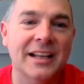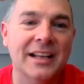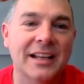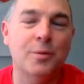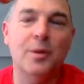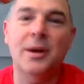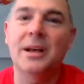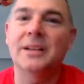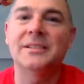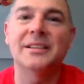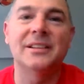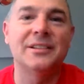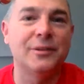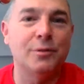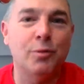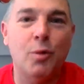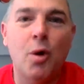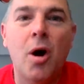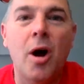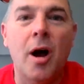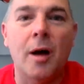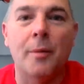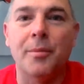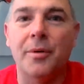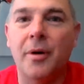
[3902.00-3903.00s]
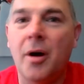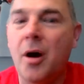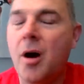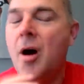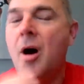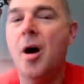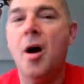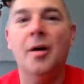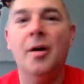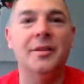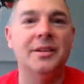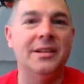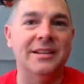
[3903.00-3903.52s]
That's why it's a swamp.
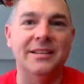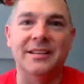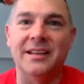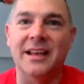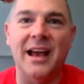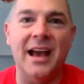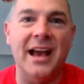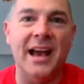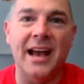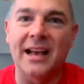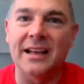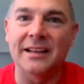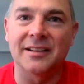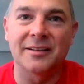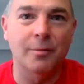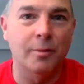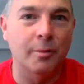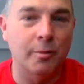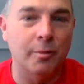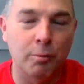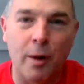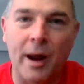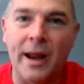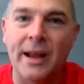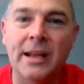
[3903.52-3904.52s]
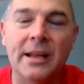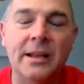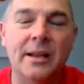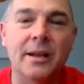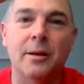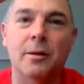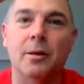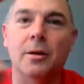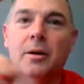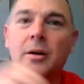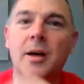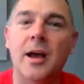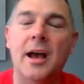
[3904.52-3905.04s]
All these guys, right,
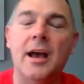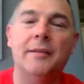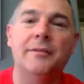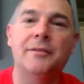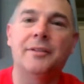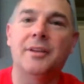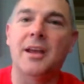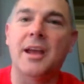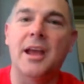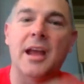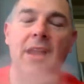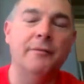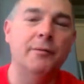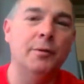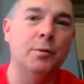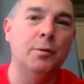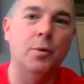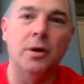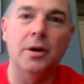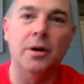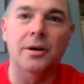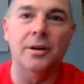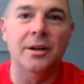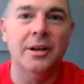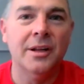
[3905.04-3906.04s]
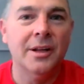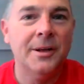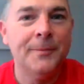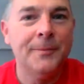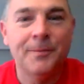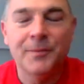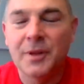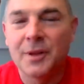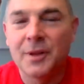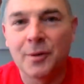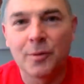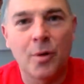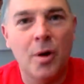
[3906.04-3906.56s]
left, everyone.
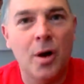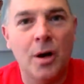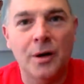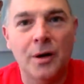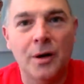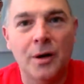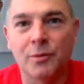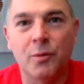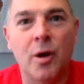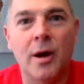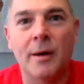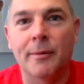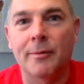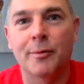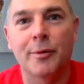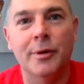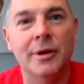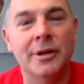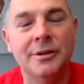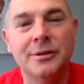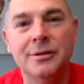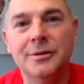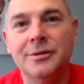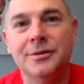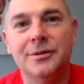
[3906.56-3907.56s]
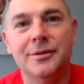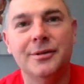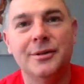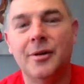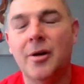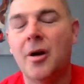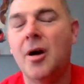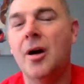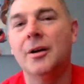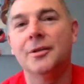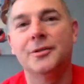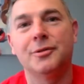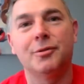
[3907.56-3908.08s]
They're all swamp critters.
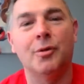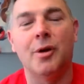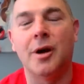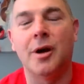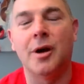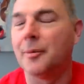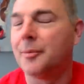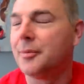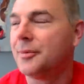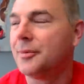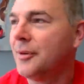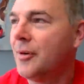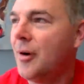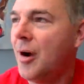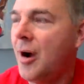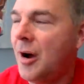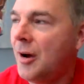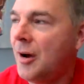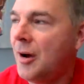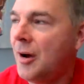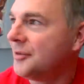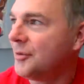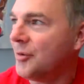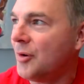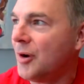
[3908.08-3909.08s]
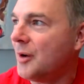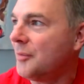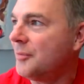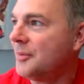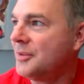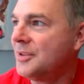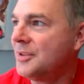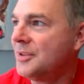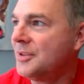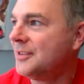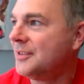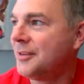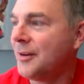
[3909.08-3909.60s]
They're all swamps. All swamp.
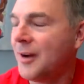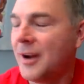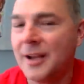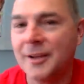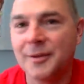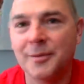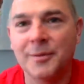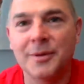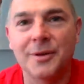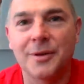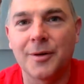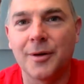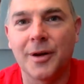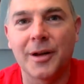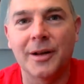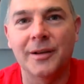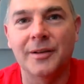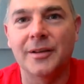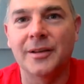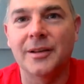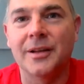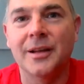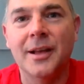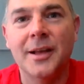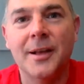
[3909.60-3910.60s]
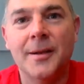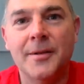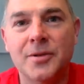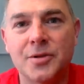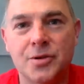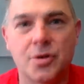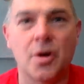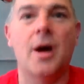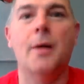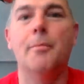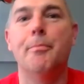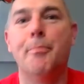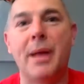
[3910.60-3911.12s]
It just drives me crazy.
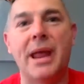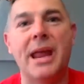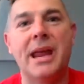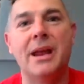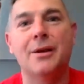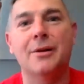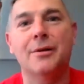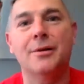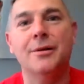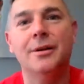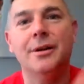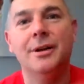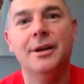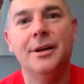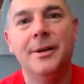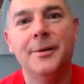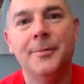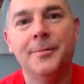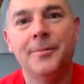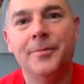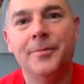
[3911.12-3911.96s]
John Boehner.